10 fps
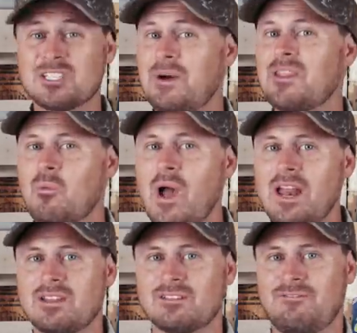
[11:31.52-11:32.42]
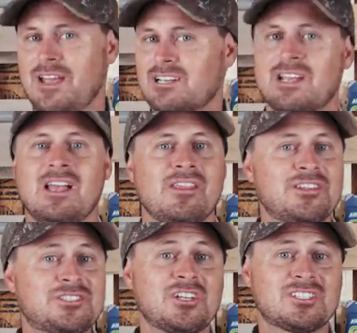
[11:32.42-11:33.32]
just by the weight of this fish,
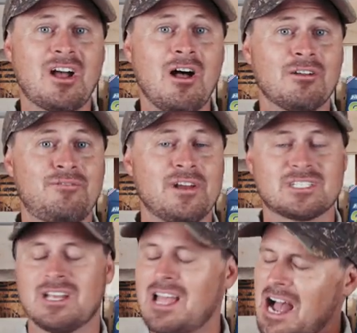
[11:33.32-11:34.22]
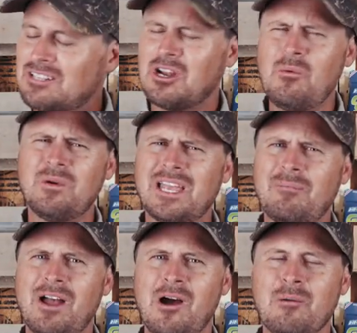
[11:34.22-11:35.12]
this is a solid fish. I don't want to
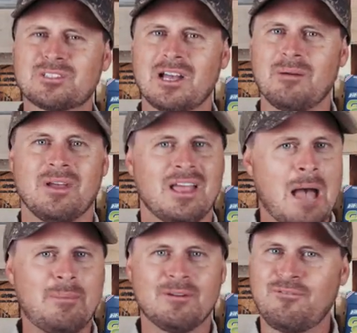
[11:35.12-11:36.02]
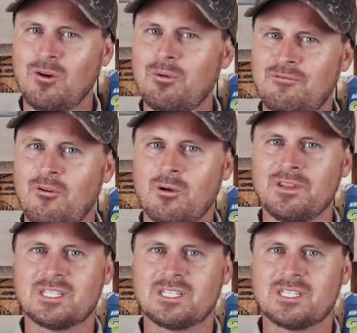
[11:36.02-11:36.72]
get my hopes up. I've been fooled before on